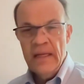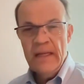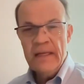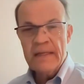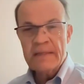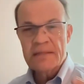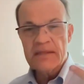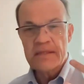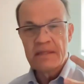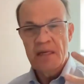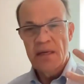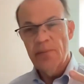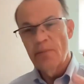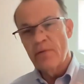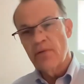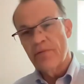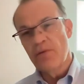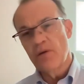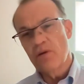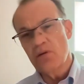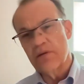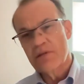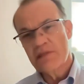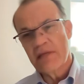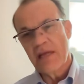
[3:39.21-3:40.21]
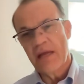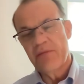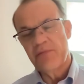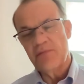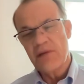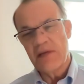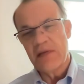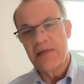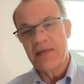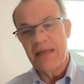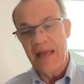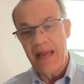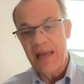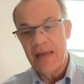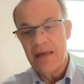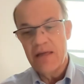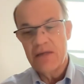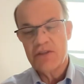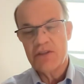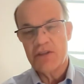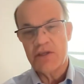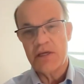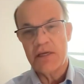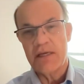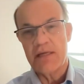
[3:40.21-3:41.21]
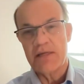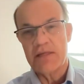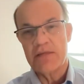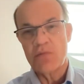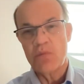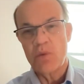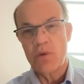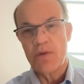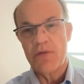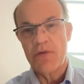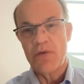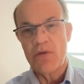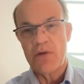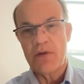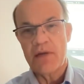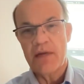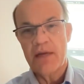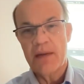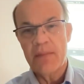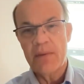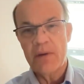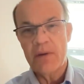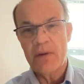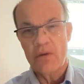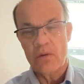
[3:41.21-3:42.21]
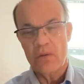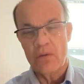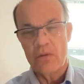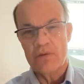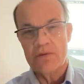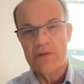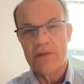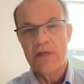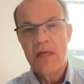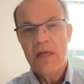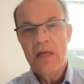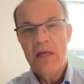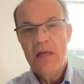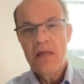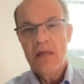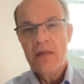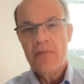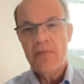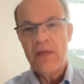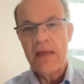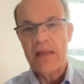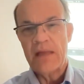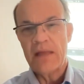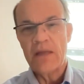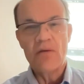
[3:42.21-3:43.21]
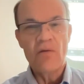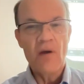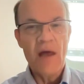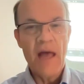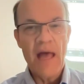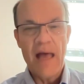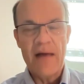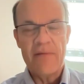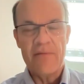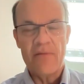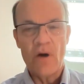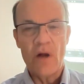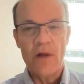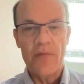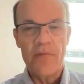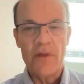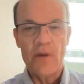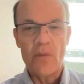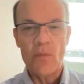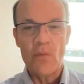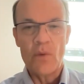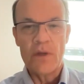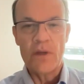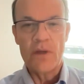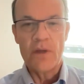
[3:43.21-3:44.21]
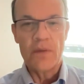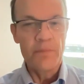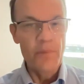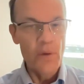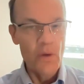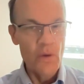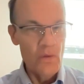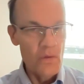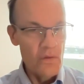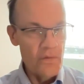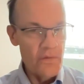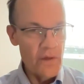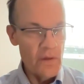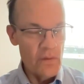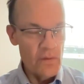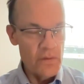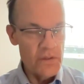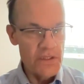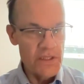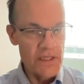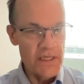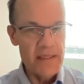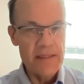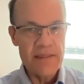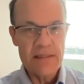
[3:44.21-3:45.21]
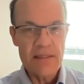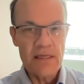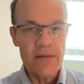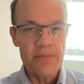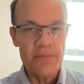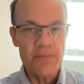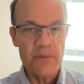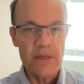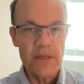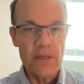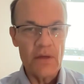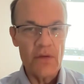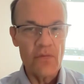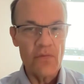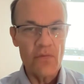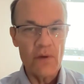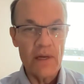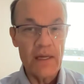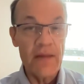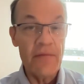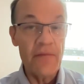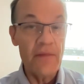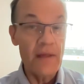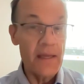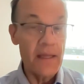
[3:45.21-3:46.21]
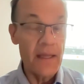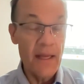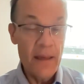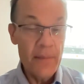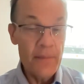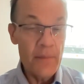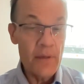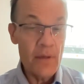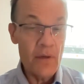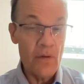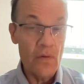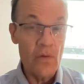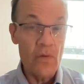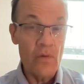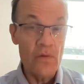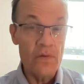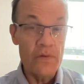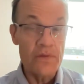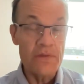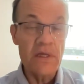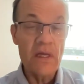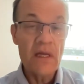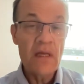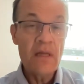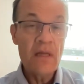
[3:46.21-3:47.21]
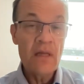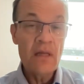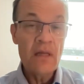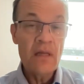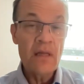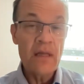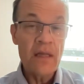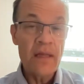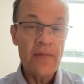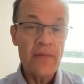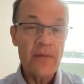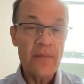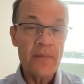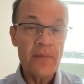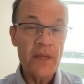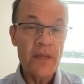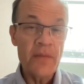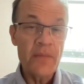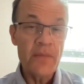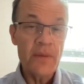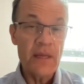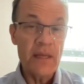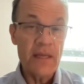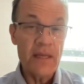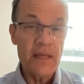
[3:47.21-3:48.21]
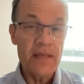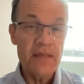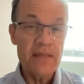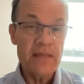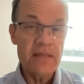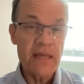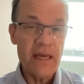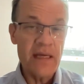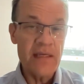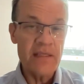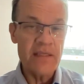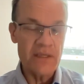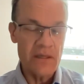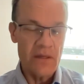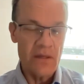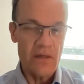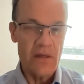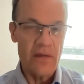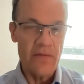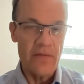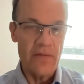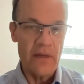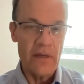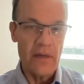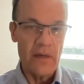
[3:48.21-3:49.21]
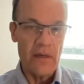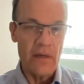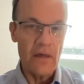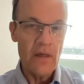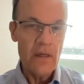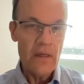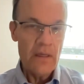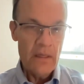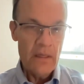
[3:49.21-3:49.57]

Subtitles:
Some of your safety data sheets with your chemicals that you have on them, when you pull those sheets up and you read the chemicals and the PPE section on there,